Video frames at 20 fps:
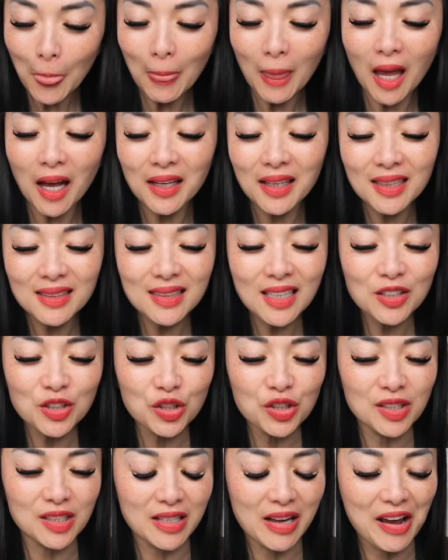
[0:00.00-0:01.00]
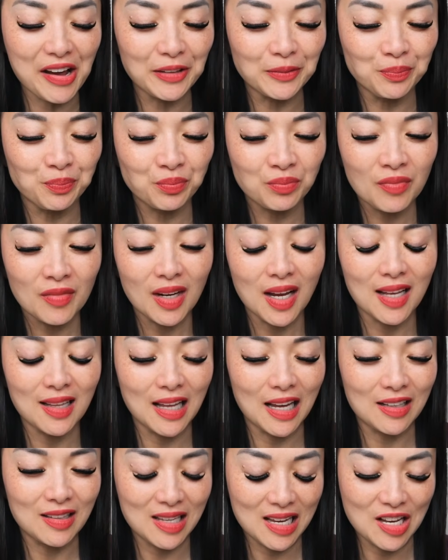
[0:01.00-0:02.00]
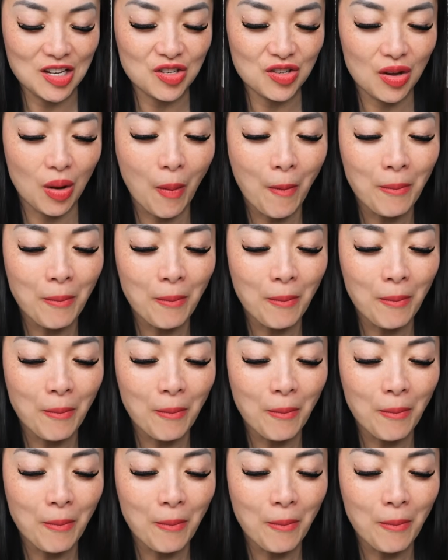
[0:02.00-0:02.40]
I guess I should say it like this.